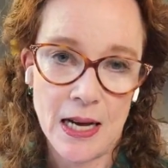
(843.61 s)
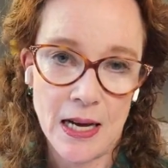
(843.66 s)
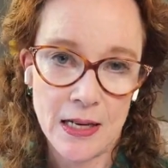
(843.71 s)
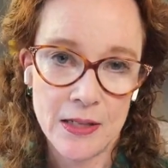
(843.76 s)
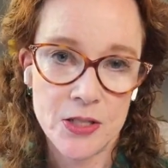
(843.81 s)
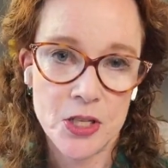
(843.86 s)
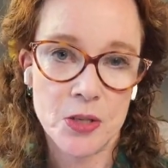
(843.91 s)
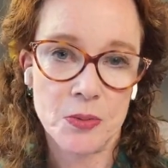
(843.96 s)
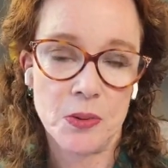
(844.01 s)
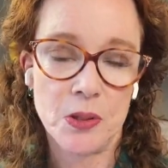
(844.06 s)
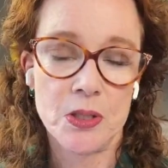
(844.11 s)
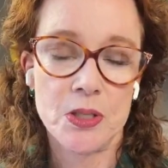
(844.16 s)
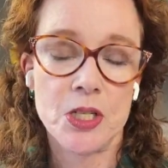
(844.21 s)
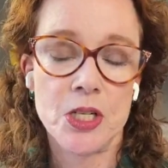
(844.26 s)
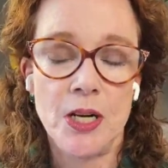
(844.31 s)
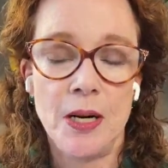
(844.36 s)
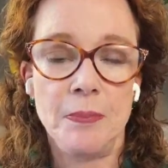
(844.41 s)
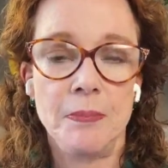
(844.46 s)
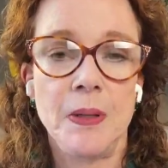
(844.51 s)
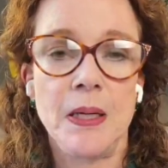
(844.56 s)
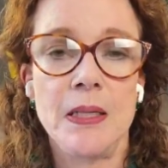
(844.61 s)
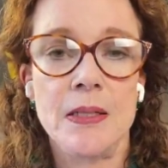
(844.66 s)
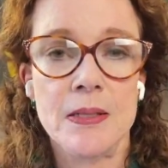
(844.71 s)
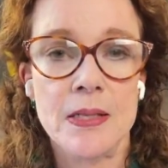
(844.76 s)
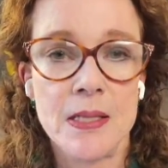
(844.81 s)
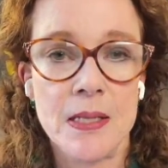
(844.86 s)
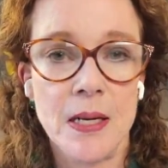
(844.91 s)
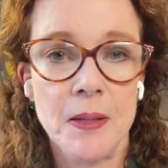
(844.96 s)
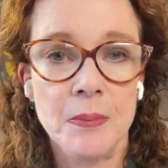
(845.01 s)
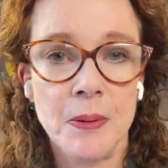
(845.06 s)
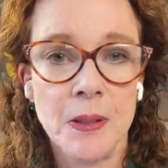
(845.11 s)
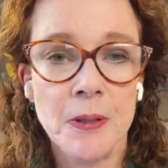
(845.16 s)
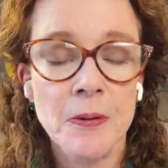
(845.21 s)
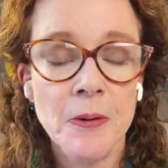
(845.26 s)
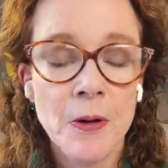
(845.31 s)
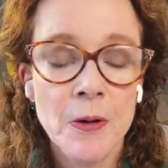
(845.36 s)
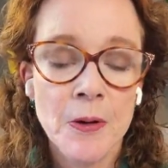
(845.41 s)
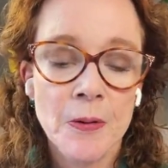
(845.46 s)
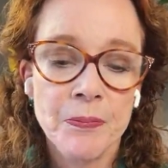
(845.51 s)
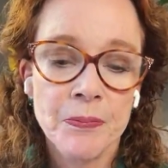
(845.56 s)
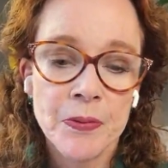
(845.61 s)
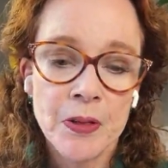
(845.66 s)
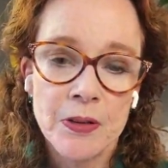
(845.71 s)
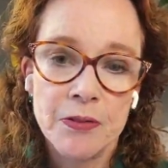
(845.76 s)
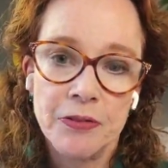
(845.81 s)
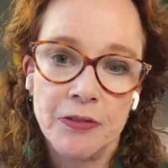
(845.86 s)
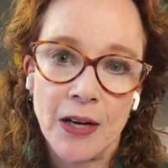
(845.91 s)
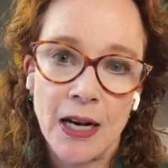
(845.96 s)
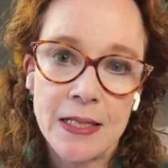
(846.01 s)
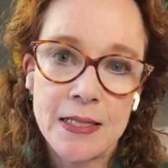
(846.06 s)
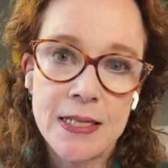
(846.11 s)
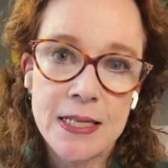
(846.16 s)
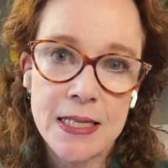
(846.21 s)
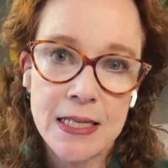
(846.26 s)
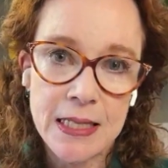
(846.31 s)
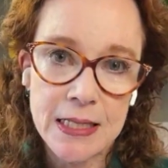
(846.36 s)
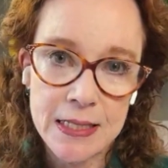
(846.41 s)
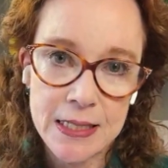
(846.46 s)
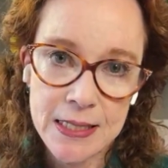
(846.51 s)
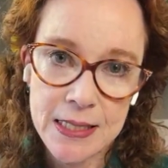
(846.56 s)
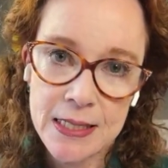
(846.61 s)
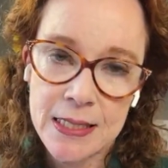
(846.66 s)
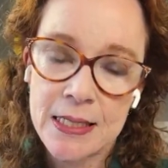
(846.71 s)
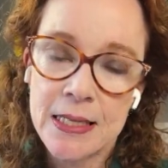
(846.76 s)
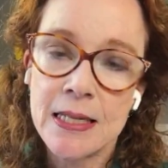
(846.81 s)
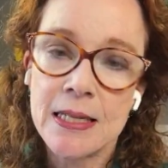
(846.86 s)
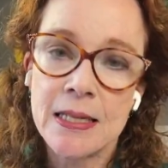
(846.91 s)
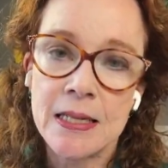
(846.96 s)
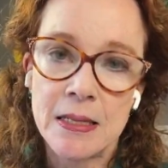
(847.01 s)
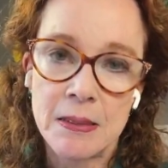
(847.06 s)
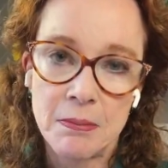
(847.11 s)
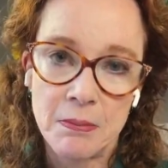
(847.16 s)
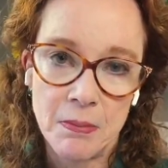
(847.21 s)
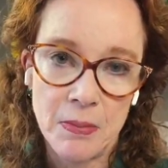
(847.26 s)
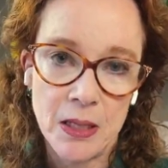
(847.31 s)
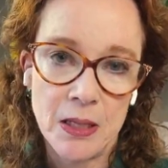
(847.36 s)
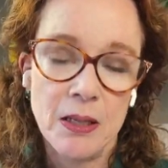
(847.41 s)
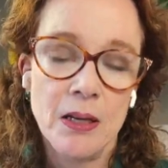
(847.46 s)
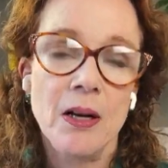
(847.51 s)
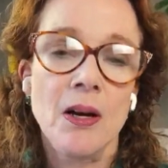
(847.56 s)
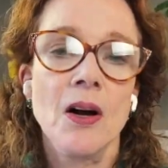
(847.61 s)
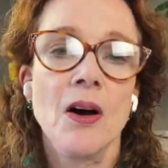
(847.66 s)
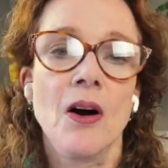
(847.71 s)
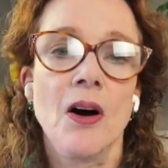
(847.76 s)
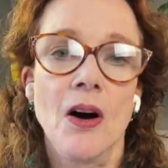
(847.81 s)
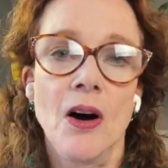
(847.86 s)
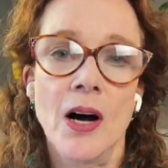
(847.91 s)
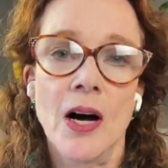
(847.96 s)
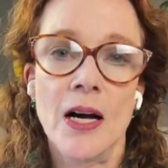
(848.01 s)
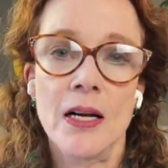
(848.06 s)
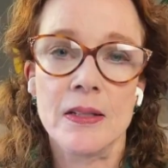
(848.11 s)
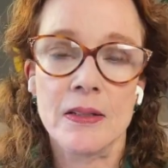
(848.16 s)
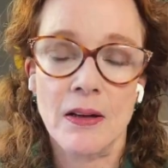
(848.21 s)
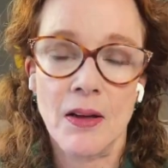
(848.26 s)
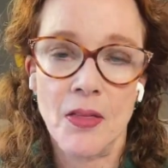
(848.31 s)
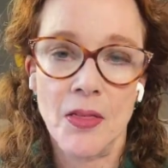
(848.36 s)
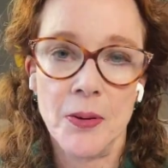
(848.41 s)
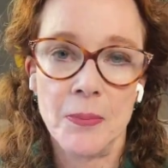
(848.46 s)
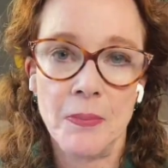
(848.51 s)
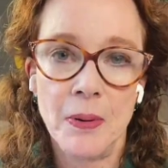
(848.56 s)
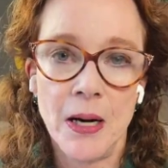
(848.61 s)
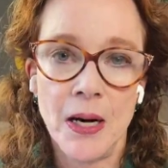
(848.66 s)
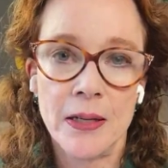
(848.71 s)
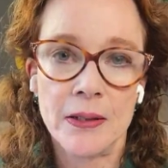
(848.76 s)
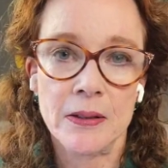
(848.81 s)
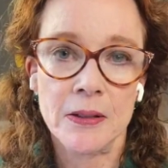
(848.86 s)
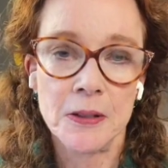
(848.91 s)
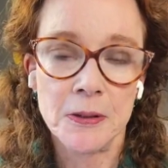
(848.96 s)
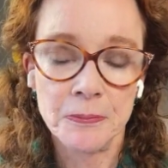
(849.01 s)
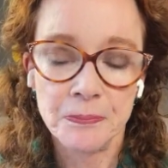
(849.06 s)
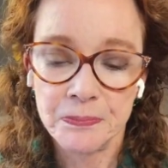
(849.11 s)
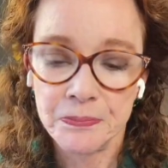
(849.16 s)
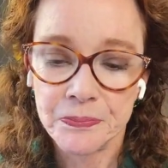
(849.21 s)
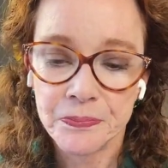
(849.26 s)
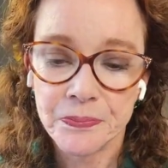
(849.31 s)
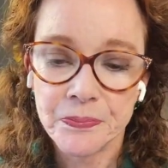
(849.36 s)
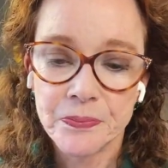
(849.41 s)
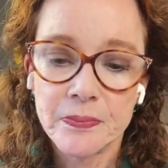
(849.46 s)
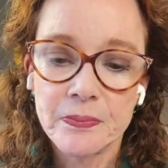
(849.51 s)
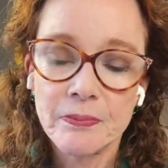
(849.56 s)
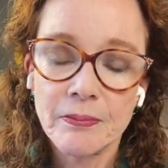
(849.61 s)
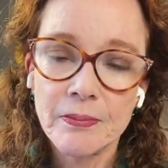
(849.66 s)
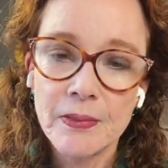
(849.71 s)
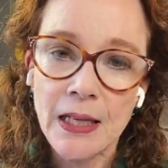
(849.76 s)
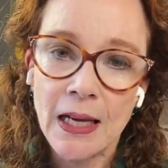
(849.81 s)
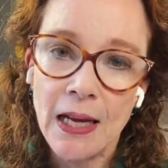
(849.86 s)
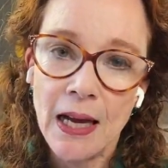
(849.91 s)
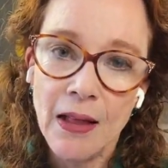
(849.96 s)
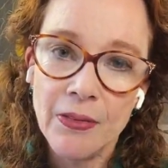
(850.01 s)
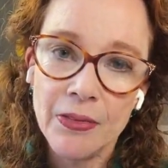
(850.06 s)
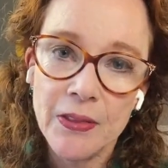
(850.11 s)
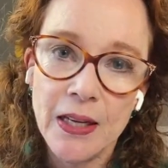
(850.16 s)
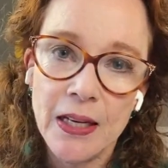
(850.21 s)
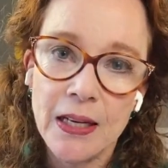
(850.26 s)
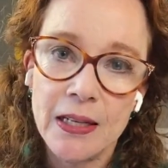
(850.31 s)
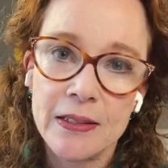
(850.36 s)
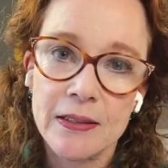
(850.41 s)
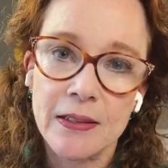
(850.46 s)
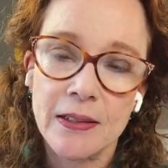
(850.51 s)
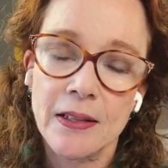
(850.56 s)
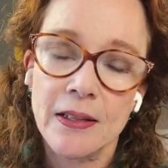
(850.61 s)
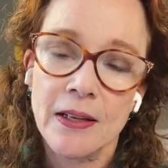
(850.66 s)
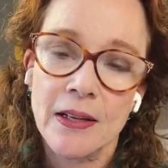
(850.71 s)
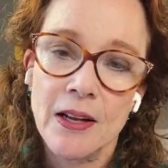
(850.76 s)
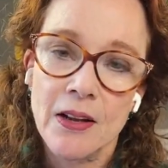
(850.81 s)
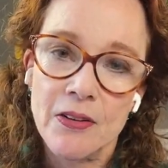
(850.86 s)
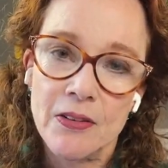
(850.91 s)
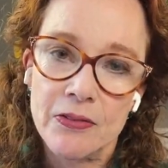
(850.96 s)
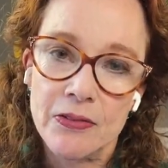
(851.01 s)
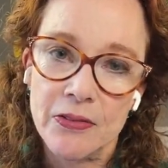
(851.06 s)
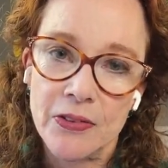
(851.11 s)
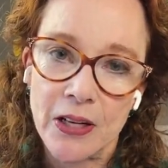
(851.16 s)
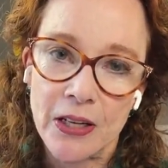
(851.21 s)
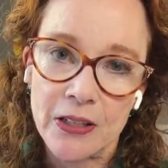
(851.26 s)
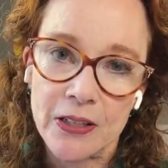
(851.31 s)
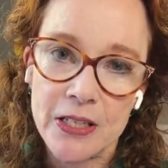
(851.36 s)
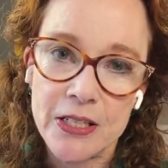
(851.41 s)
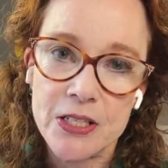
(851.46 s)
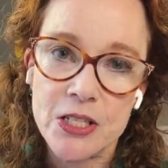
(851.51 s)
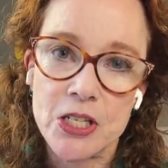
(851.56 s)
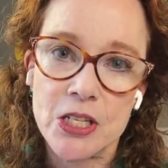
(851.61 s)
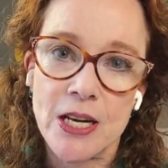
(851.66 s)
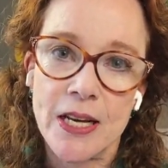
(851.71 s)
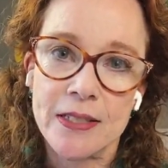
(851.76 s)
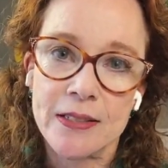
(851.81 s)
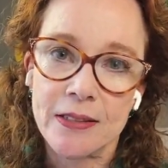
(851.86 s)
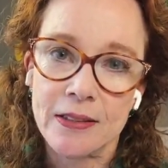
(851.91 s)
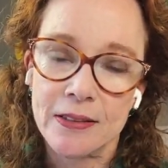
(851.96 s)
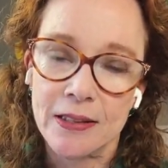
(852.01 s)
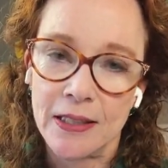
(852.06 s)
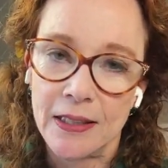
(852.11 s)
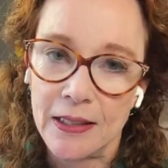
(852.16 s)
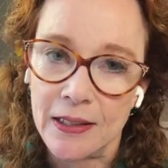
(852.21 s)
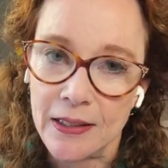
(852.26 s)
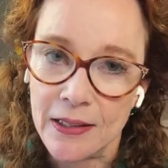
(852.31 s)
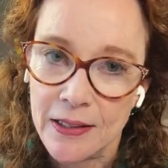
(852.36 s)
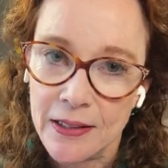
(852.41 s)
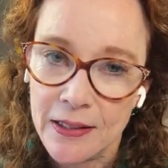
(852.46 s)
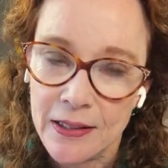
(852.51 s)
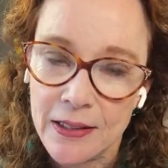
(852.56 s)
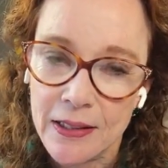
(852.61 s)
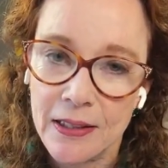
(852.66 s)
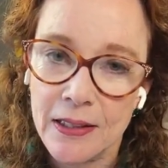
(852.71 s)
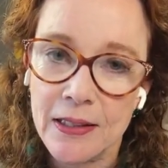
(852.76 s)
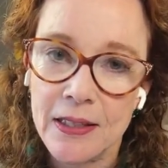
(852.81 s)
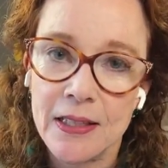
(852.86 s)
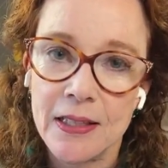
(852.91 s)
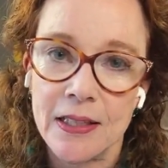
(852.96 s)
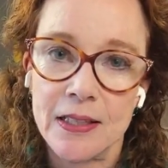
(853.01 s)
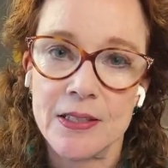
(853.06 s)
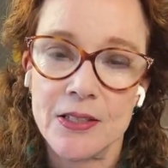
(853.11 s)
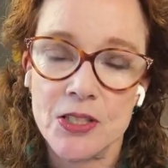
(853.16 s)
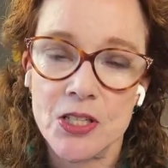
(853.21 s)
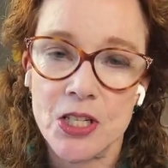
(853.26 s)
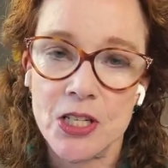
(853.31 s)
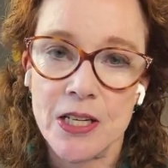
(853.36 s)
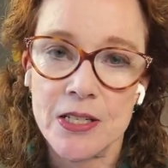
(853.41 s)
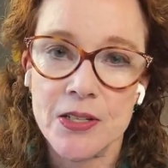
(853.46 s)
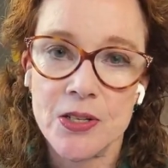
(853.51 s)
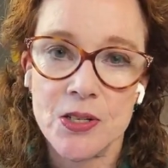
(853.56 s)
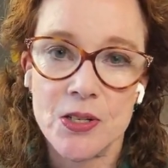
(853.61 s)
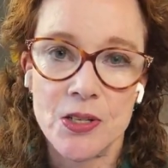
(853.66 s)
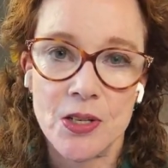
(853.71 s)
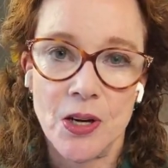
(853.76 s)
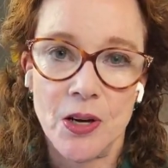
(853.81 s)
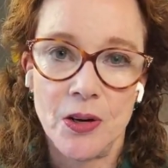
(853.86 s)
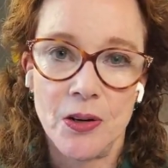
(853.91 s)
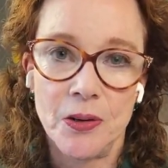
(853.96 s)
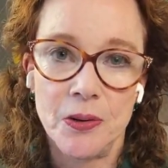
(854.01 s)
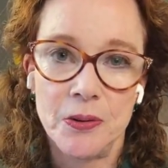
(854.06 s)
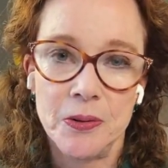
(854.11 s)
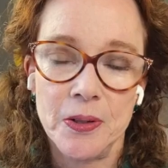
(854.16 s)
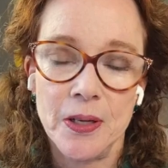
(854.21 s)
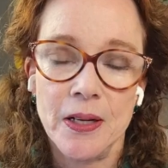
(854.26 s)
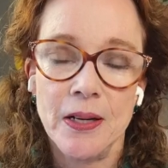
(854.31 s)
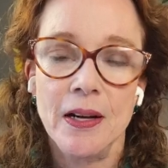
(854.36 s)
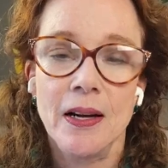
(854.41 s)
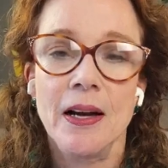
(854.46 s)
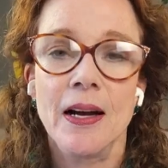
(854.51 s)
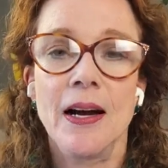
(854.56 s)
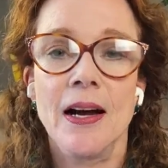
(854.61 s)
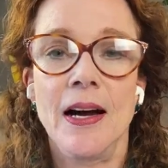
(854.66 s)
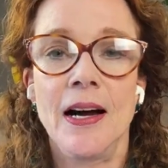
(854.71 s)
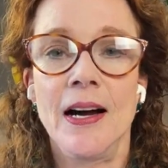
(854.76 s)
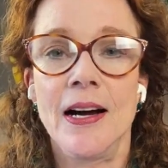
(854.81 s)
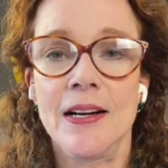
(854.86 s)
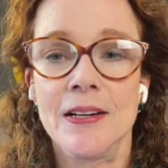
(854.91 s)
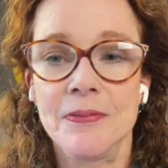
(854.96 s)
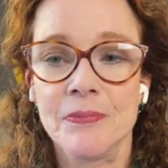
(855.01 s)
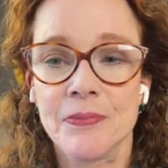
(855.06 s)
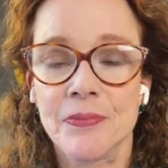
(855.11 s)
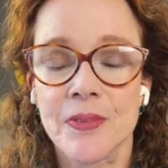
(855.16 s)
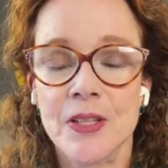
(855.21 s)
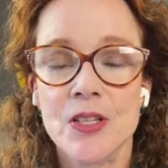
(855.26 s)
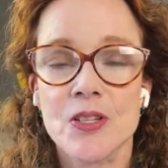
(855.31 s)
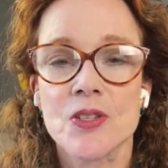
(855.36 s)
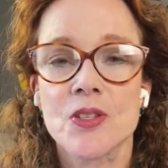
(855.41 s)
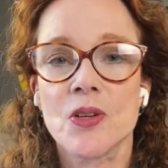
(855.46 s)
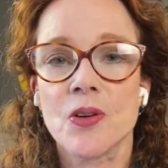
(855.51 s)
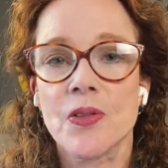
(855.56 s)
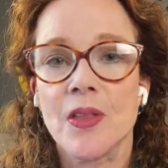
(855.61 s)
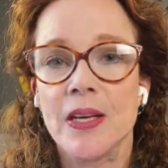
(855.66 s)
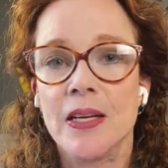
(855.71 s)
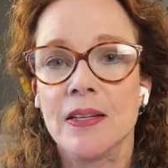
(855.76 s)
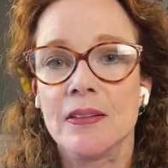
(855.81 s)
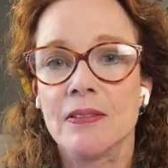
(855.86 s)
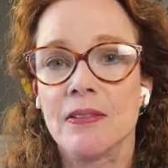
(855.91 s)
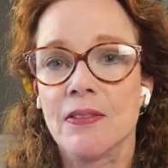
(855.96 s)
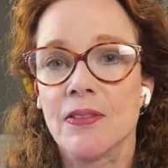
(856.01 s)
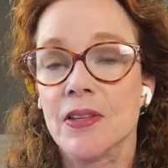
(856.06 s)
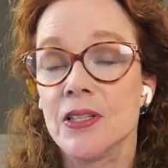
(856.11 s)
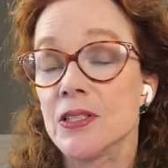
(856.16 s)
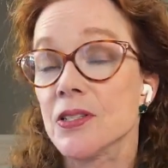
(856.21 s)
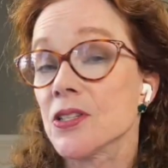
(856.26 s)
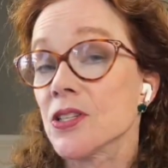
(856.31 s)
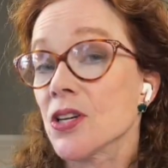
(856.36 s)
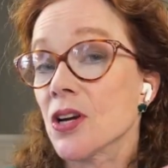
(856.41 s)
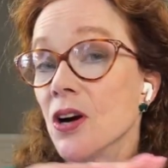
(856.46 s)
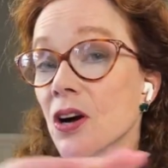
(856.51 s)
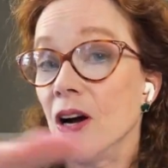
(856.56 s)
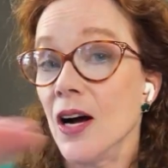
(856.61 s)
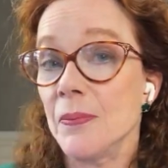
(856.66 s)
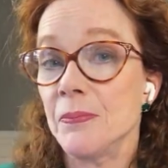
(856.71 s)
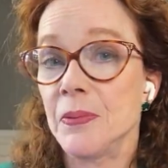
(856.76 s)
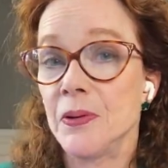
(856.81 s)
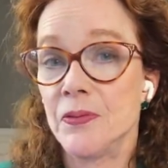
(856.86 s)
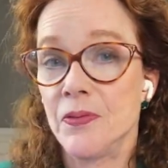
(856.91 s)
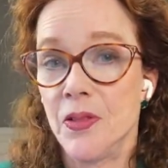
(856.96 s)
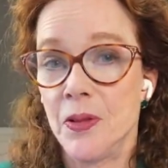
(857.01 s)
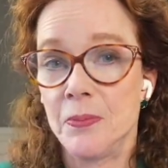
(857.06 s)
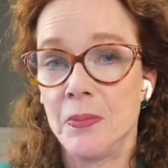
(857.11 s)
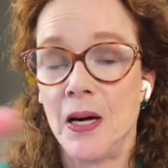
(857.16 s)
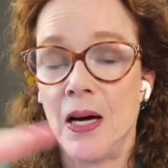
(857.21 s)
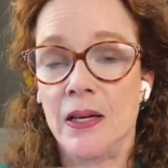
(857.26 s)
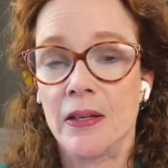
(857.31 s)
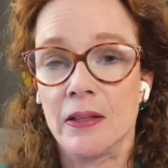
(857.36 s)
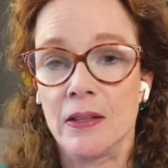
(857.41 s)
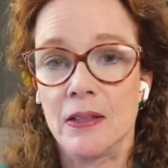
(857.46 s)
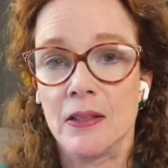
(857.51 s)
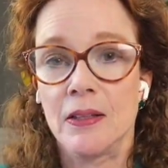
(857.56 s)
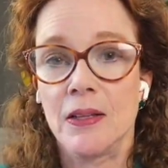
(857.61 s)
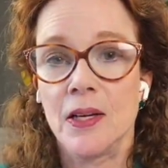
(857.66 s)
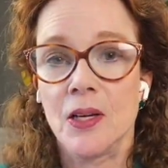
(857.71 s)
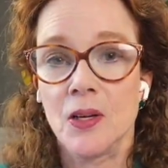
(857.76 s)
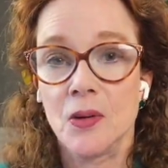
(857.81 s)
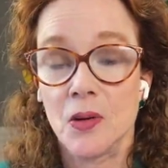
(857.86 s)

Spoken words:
actual champagne saber, finding the seam on the bottle and then very gently hitting it just so that the top of the bottle,